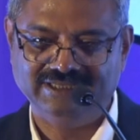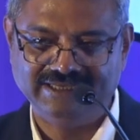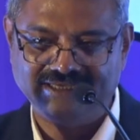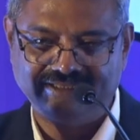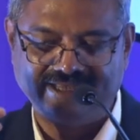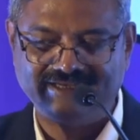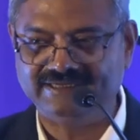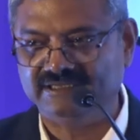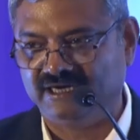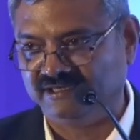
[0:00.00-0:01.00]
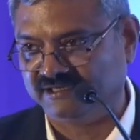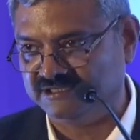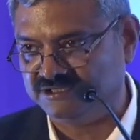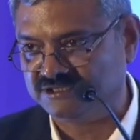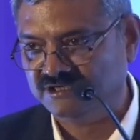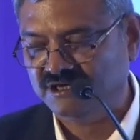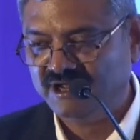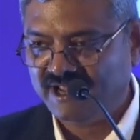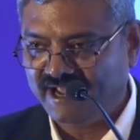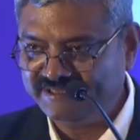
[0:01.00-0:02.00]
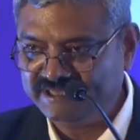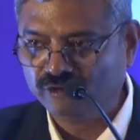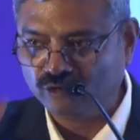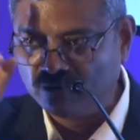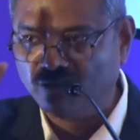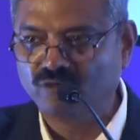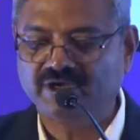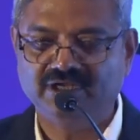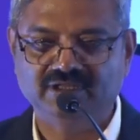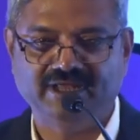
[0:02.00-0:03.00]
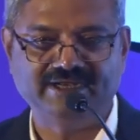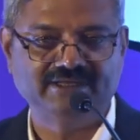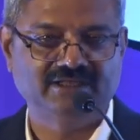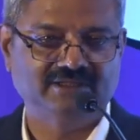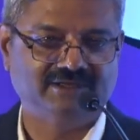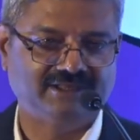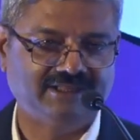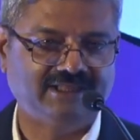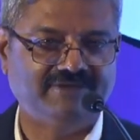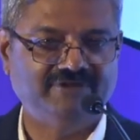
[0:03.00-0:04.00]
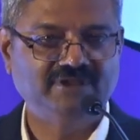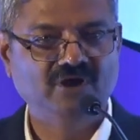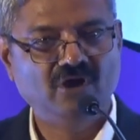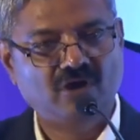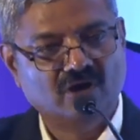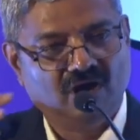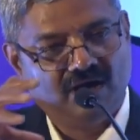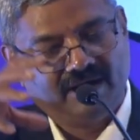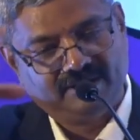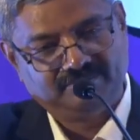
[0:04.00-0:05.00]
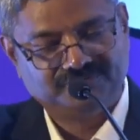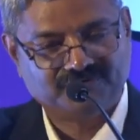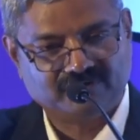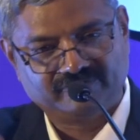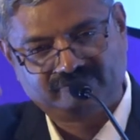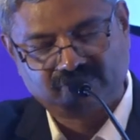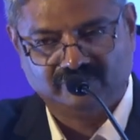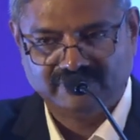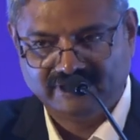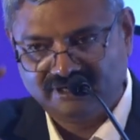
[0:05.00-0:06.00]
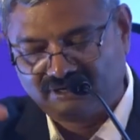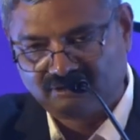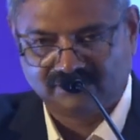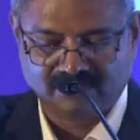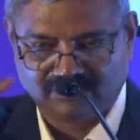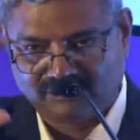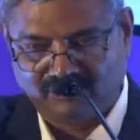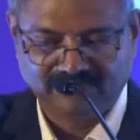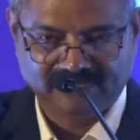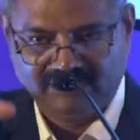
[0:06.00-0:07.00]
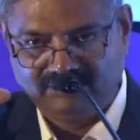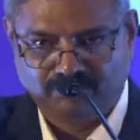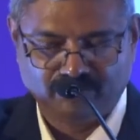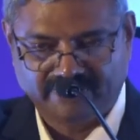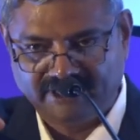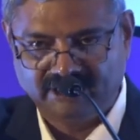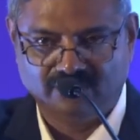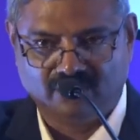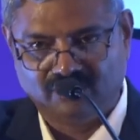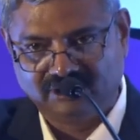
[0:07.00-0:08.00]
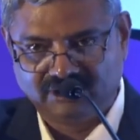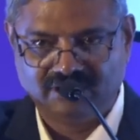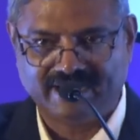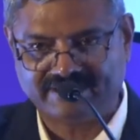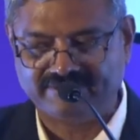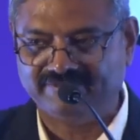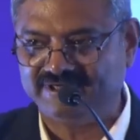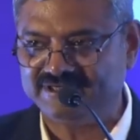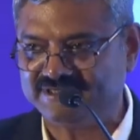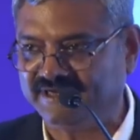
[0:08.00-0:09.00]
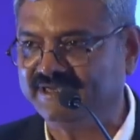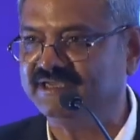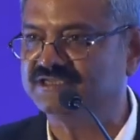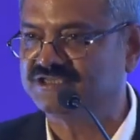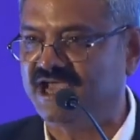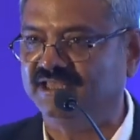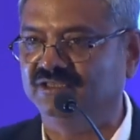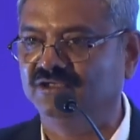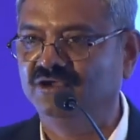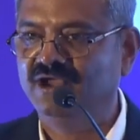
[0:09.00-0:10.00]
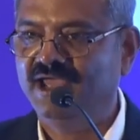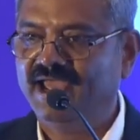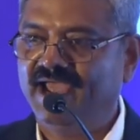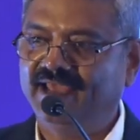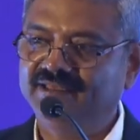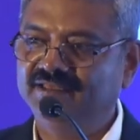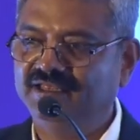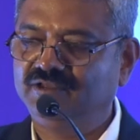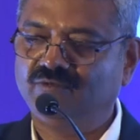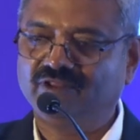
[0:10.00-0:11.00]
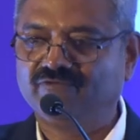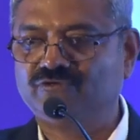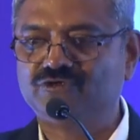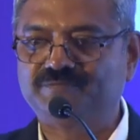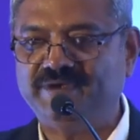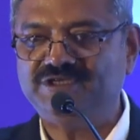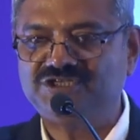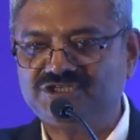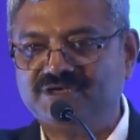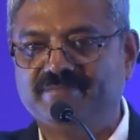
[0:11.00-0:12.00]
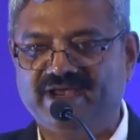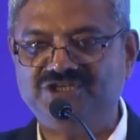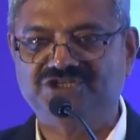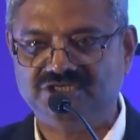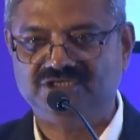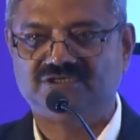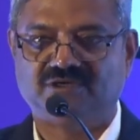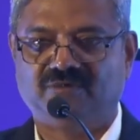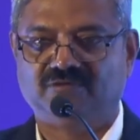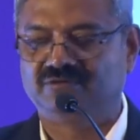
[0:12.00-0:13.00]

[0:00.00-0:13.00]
1900s. And he wrote a book in 1911, sort of chronically putting in all the activities that he's done. And in one of those pages, he mentions about